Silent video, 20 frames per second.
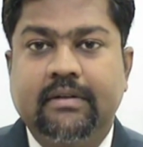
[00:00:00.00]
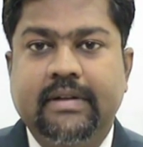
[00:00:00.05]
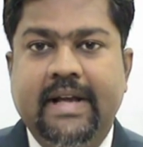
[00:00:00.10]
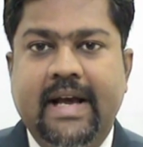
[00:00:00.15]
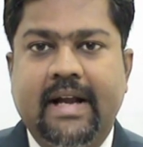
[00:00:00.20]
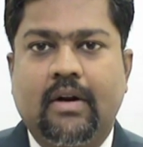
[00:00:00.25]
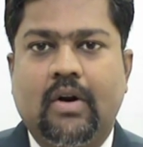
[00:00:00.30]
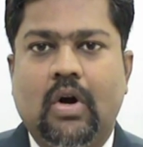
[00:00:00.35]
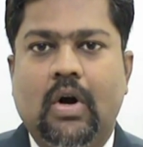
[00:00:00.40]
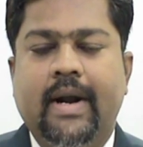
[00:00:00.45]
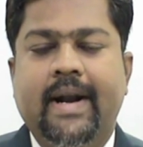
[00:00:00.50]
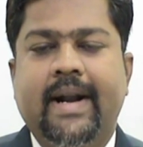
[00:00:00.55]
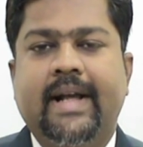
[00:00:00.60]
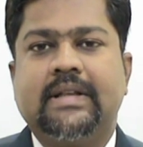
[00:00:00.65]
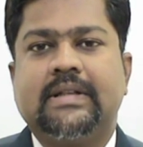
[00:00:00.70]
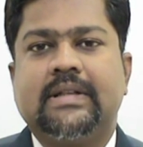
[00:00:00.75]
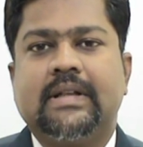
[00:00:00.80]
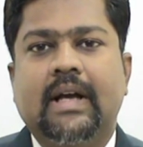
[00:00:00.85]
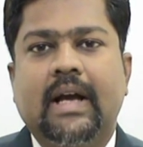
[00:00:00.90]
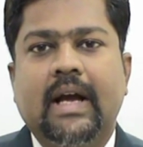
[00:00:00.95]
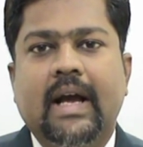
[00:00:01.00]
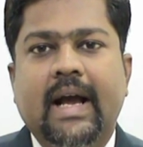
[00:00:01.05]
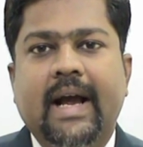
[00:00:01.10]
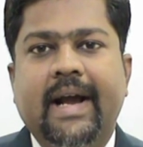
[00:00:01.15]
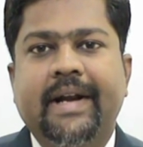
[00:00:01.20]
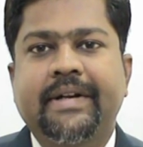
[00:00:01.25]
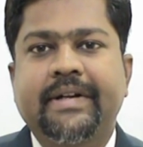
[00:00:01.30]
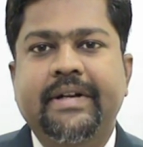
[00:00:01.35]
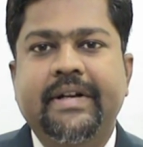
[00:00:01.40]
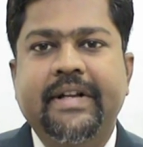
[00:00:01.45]
they are called as
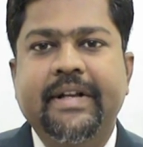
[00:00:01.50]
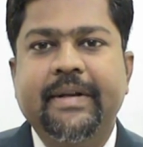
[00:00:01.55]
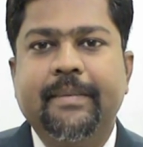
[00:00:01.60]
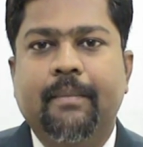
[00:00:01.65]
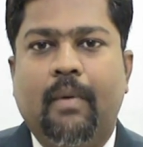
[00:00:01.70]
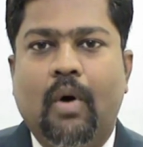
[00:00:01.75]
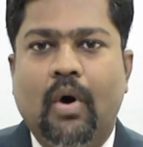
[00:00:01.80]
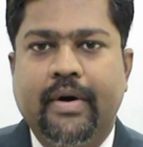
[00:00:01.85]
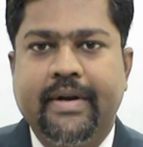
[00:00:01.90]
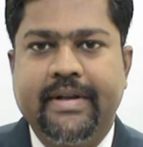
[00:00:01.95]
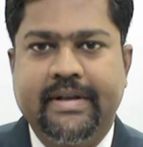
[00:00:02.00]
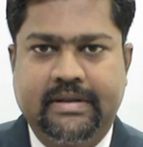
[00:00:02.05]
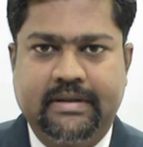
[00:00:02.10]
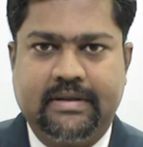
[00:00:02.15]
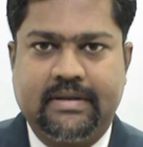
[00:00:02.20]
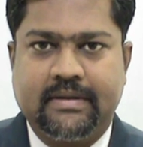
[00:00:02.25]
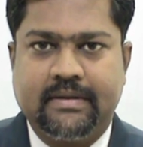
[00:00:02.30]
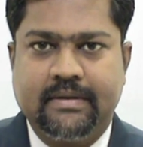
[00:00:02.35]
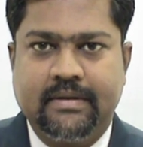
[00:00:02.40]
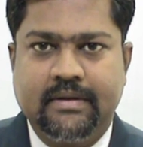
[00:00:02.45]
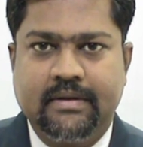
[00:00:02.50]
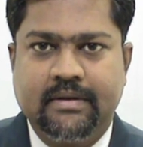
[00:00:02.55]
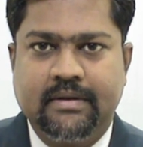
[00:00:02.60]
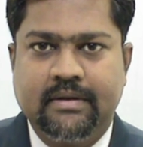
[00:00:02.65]
antibodies.